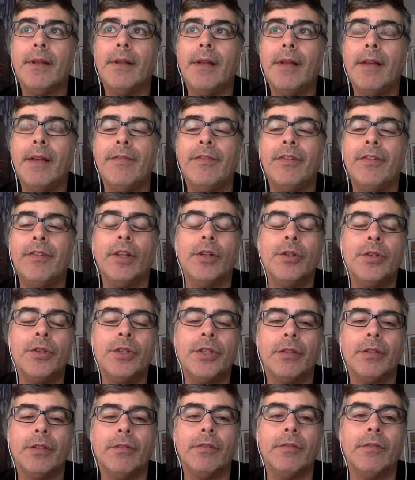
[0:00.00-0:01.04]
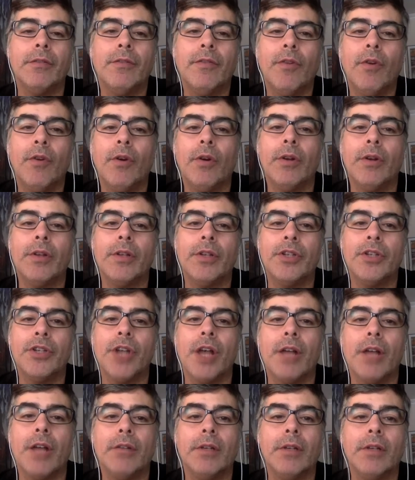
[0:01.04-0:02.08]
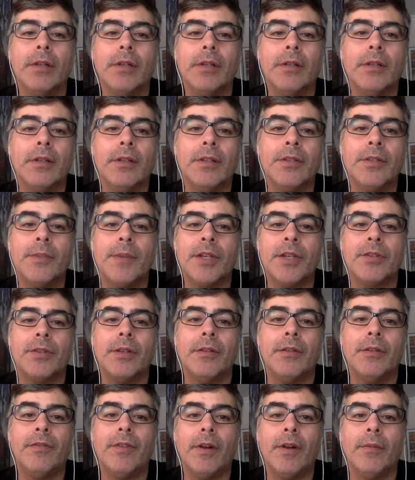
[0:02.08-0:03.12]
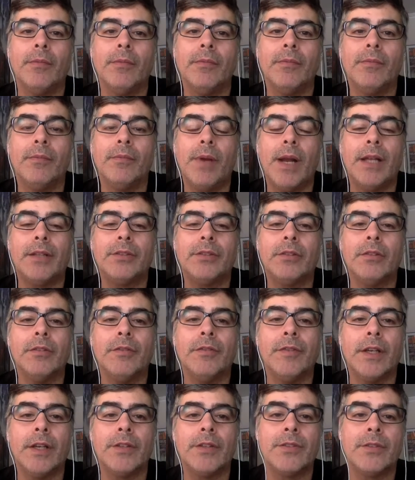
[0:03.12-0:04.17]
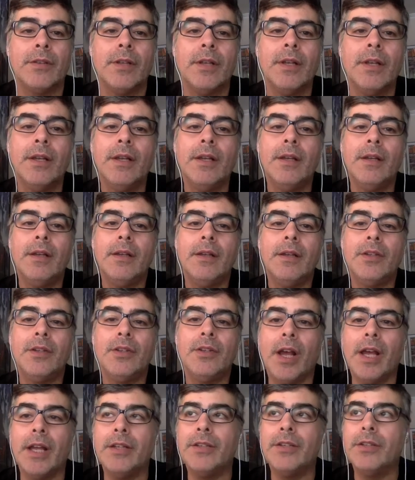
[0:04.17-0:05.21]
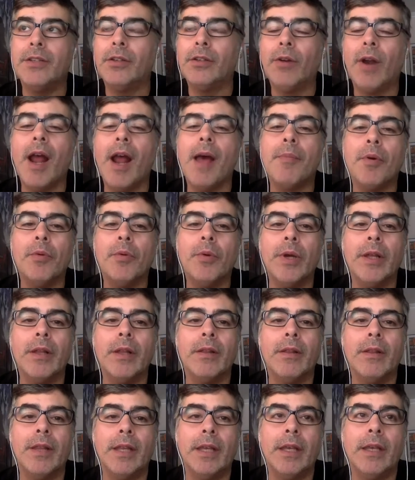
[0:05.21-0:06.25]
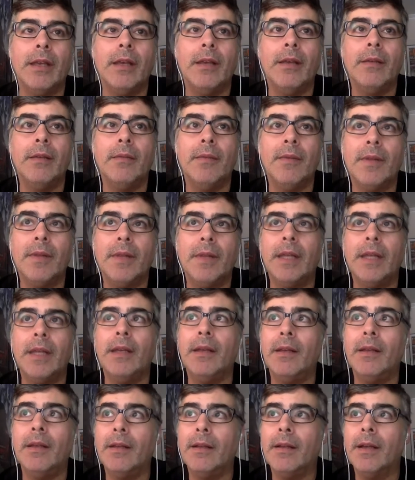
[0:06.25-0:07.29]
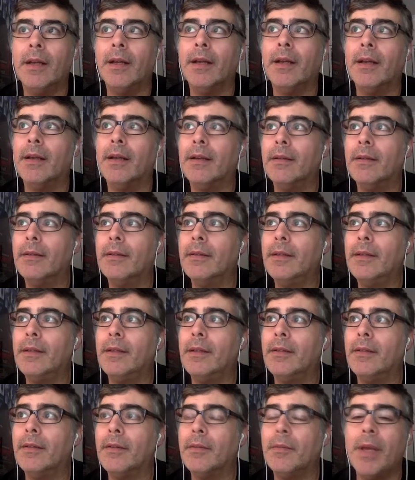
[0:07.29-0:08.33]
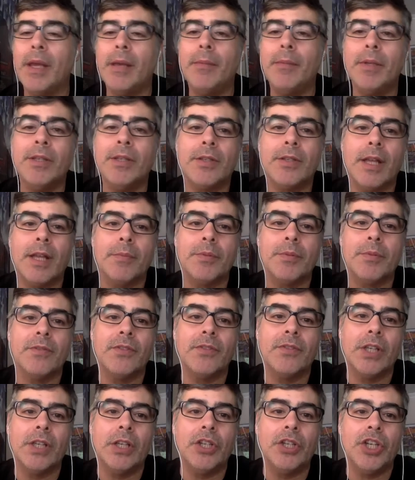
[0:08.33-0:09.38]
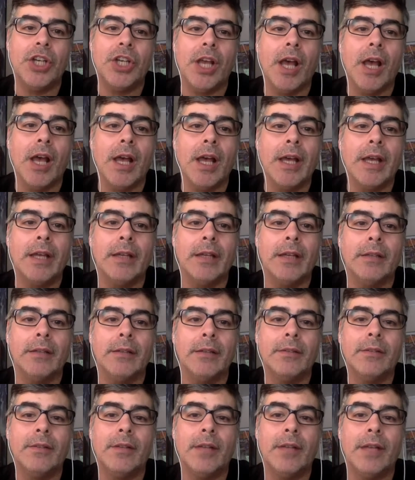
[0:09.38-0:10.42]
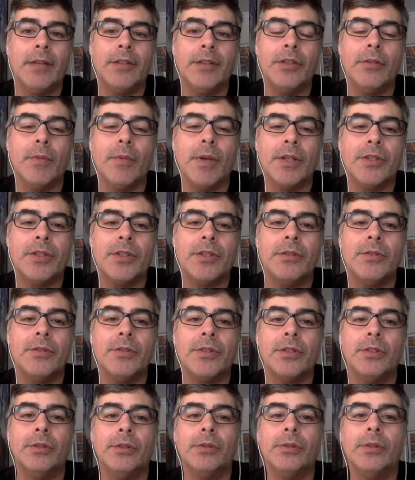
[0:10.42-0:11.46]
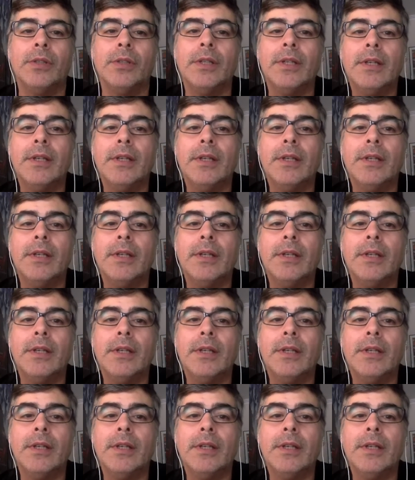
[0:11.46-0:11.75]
evolution for the genre, especially from practical effects trying to grapple with the you know, the baby steps of CGI and too much too soon,